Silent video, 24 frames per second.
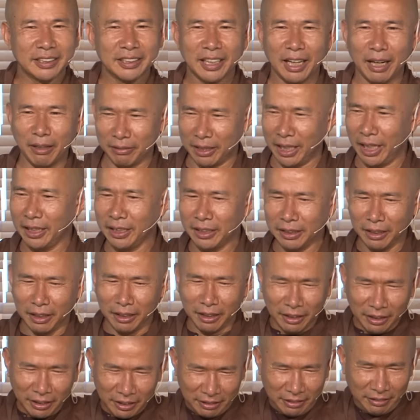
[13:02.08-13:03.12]
How can
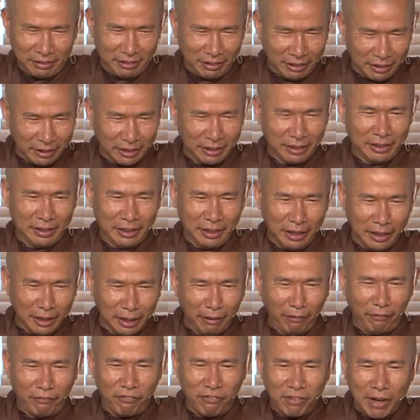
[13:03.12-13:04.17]

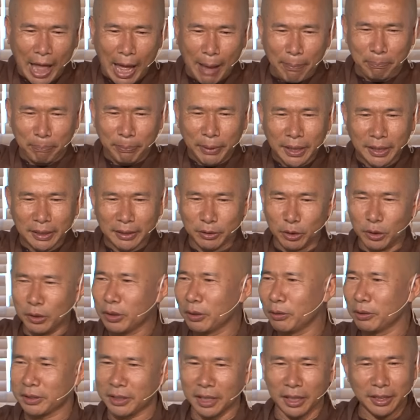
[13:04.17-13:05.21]
a flapping, you
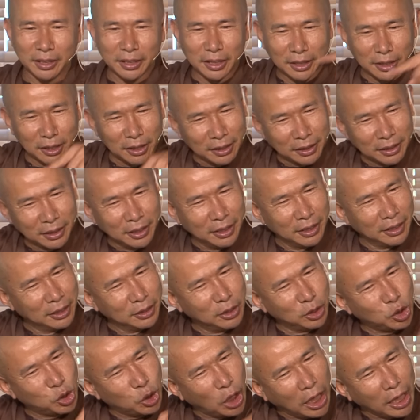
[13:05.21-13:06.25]
know, turn in
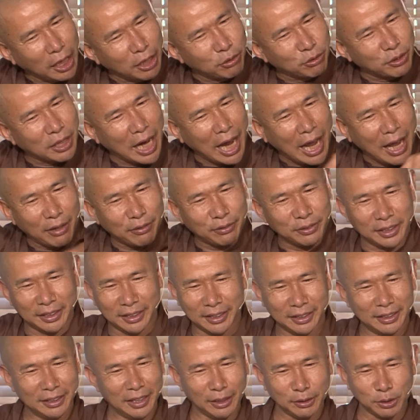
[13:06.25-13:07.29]
the trunk around?
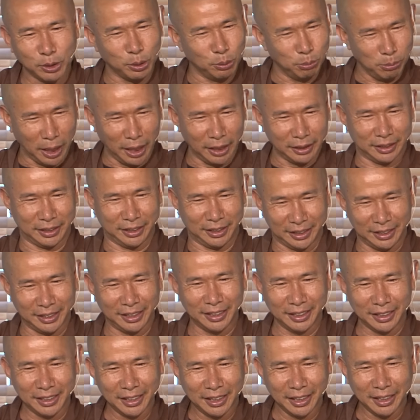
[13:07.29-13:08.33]
That's too much.
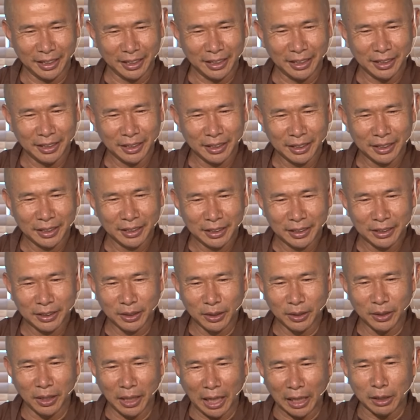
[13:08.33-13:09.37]

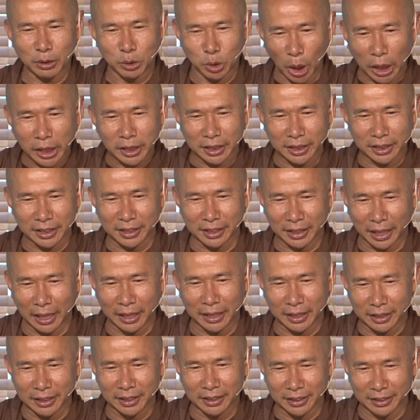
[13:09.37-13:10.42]
You know, like a tractor,
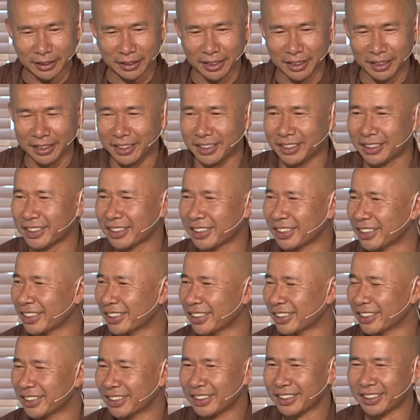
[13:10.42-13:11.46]
like a
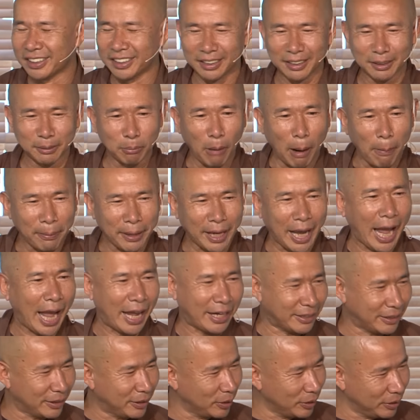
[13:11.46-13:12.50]

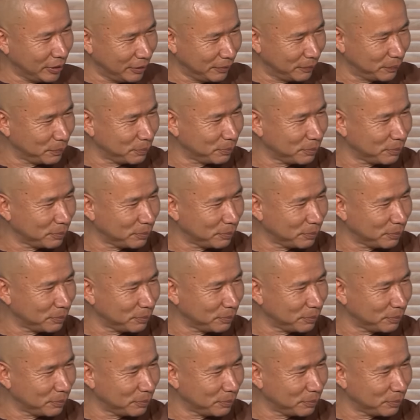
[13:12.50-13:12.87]
bobcat, you know.